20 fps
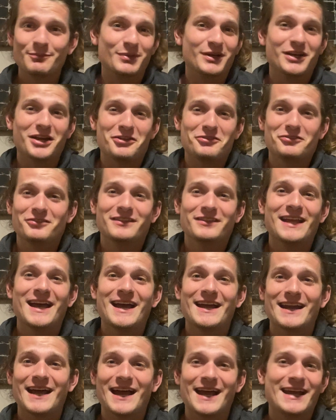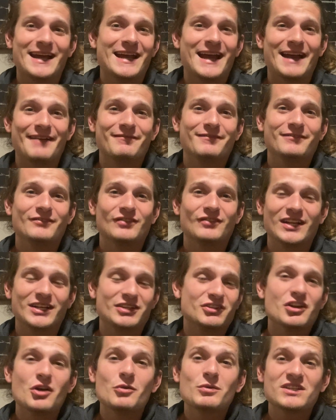But other than that, I have like
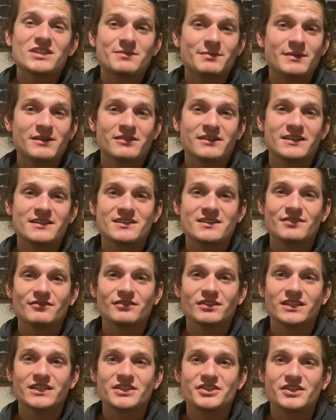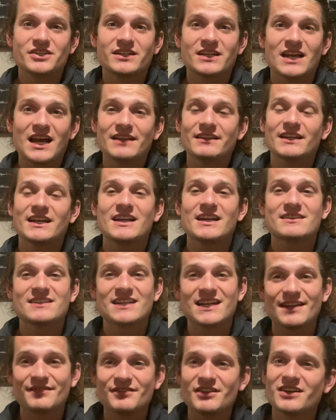no experience in religion. Like I
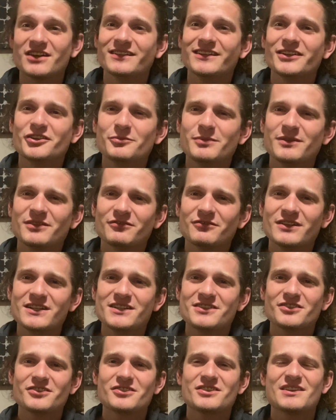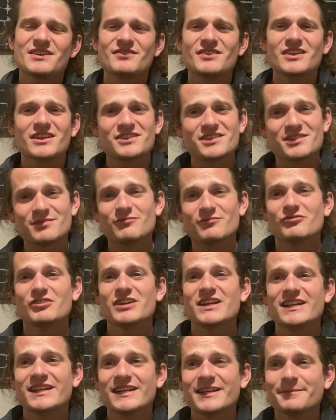said, I've done a little bit of research. I've done some
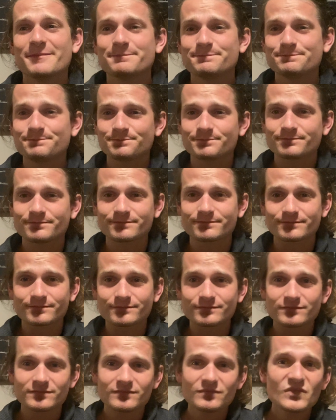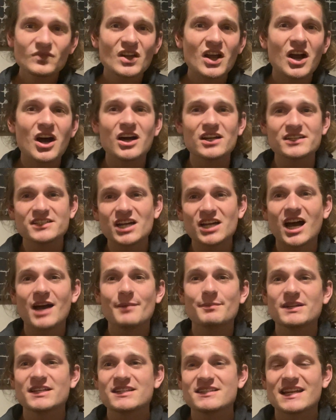reading on
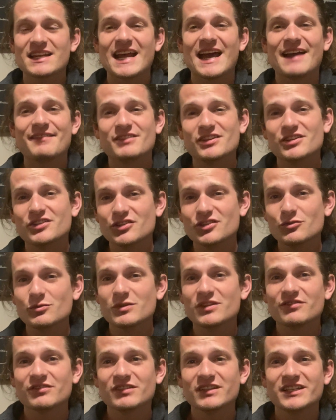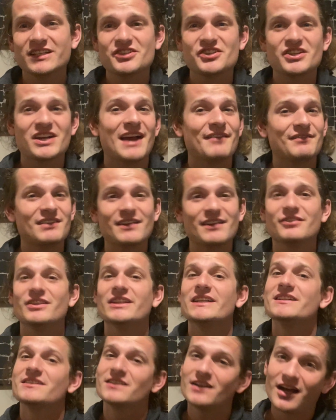topics that have to do with religion. I've
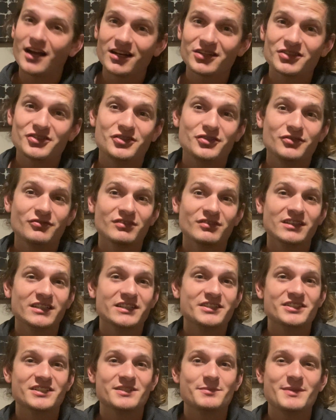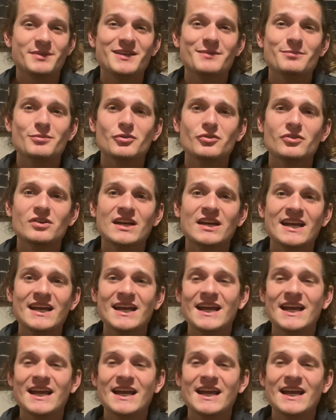definitely talked to religious people.